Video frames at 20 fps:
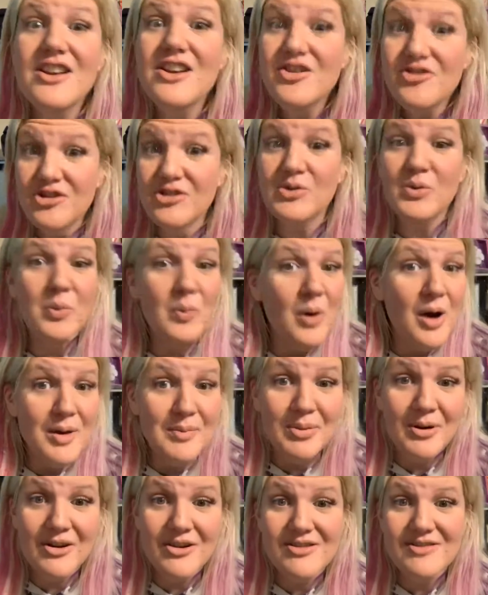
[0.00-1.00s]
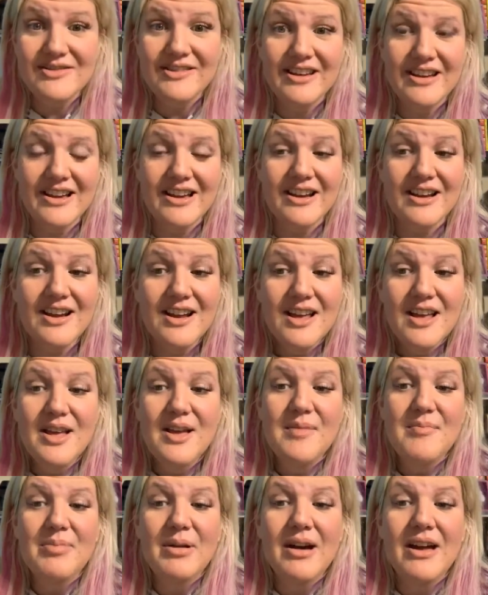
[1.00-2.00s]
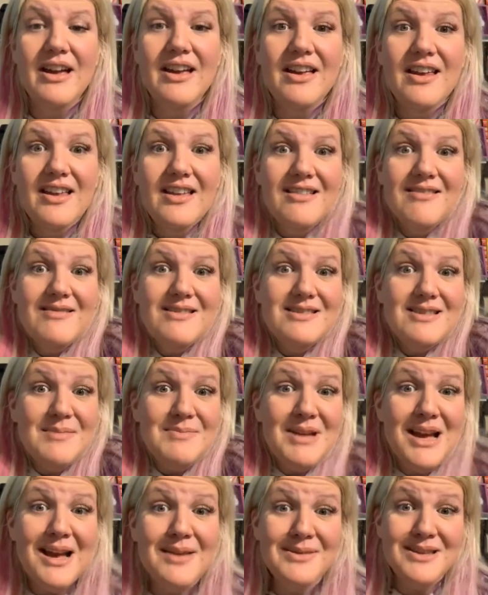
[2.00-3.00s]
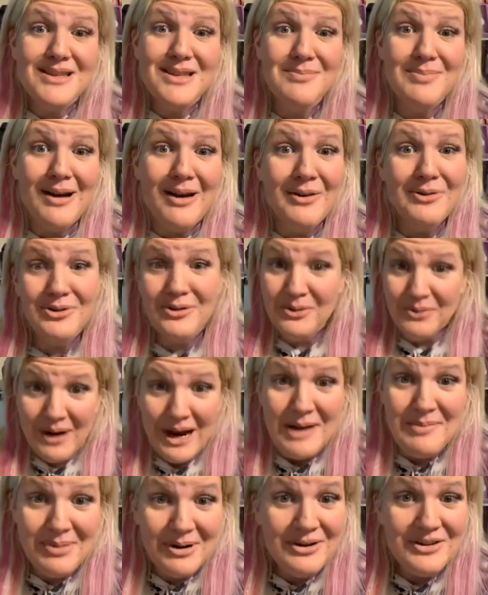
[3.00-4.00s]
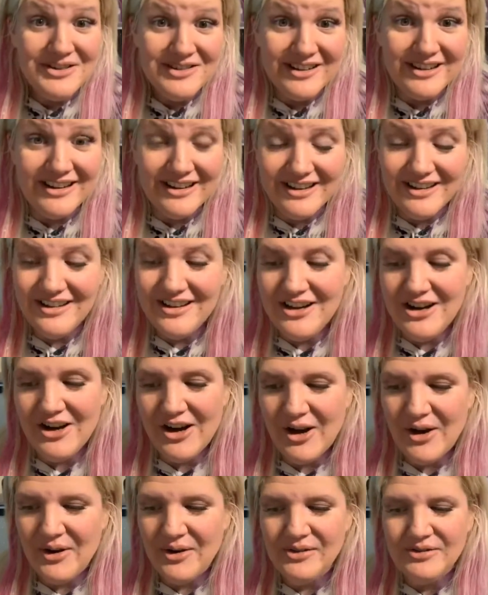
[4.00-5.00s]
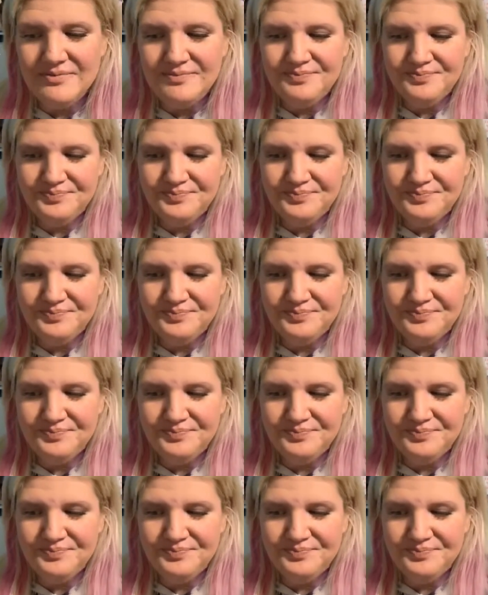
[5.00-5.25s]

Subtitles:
just one person. But sometimes it's about the right person, you know?